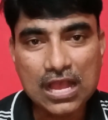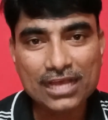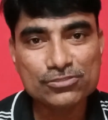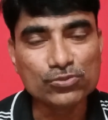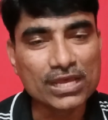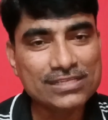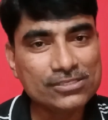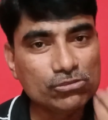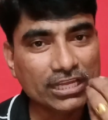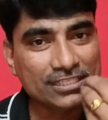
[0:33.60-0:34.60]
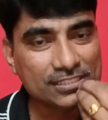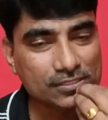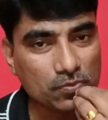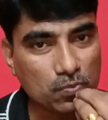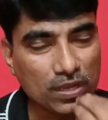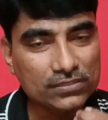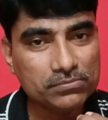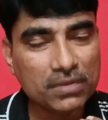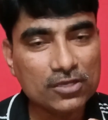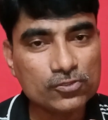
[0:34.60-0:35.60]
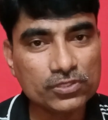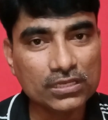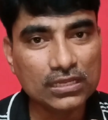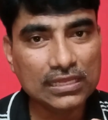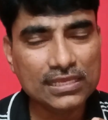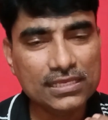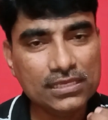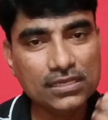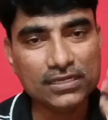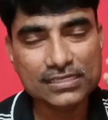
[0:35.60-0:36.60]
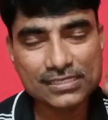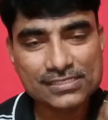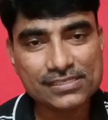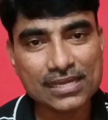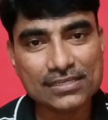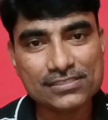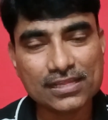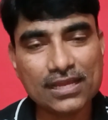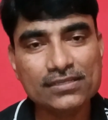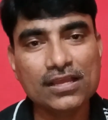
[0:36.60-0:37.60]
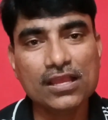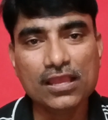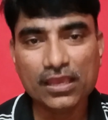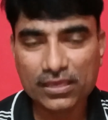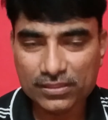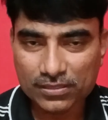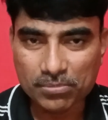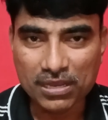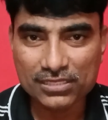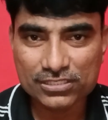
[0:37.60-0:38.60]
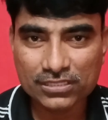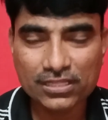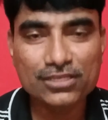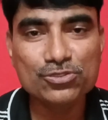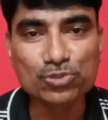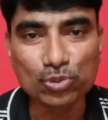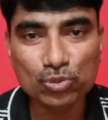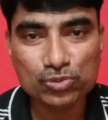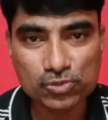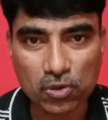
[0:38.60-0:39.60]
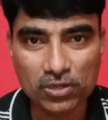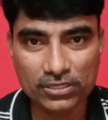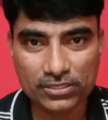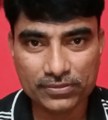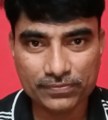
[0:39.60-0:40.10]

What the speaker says: As soon as he takes one morsel, he understands that in the bhaji there is no salt.